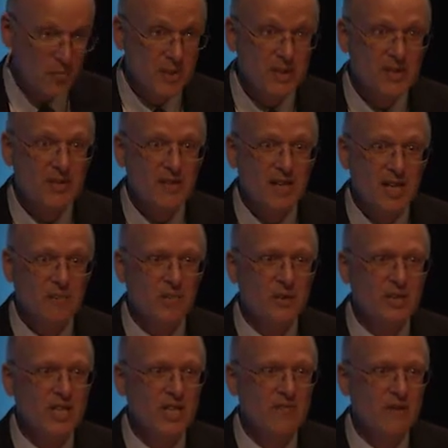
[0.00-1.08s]
But this same
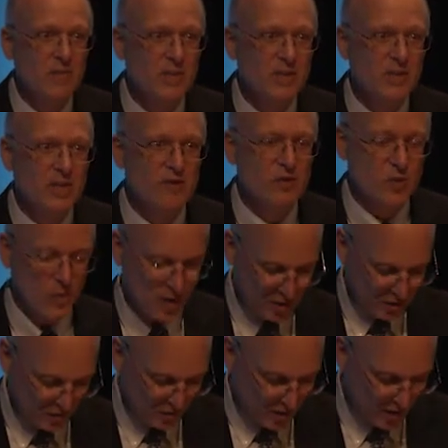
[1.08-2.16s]
motif appears elsewhere
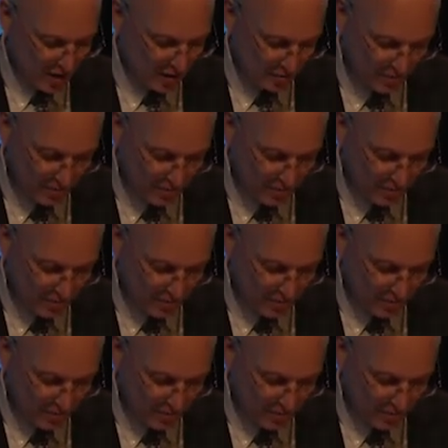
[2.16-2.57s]
at Dunhuang.